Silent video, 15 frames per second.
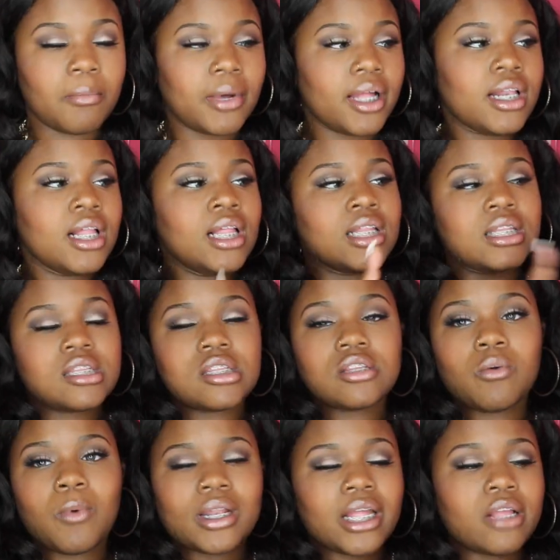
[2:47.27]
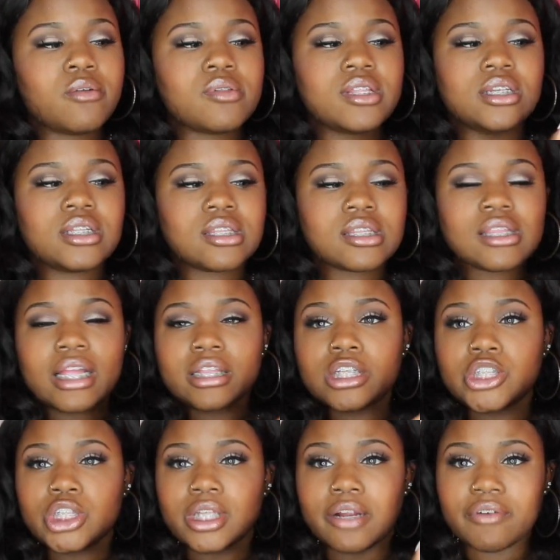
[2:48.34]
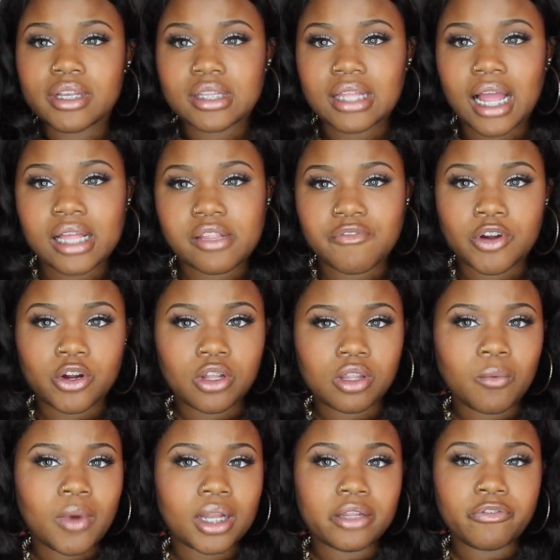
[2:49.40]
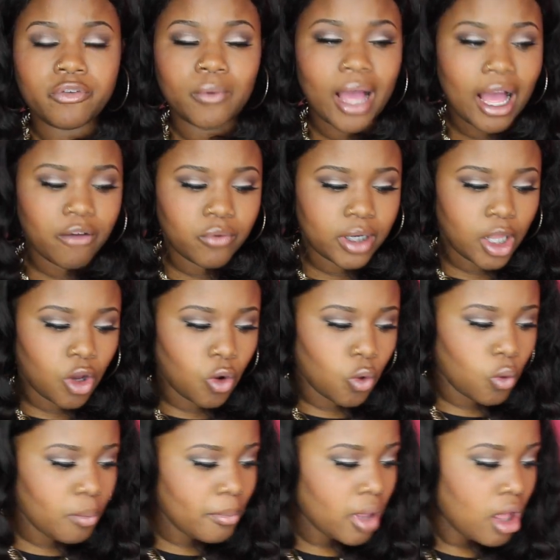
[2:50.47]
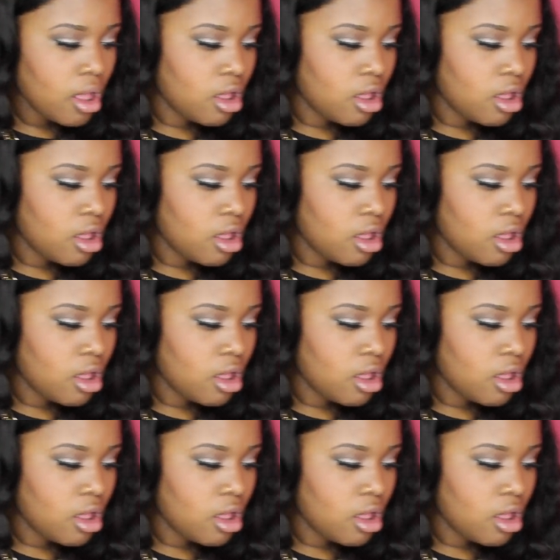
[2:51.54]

But this is the one I use, and this is like the generic size of a curling wand if you have one at home.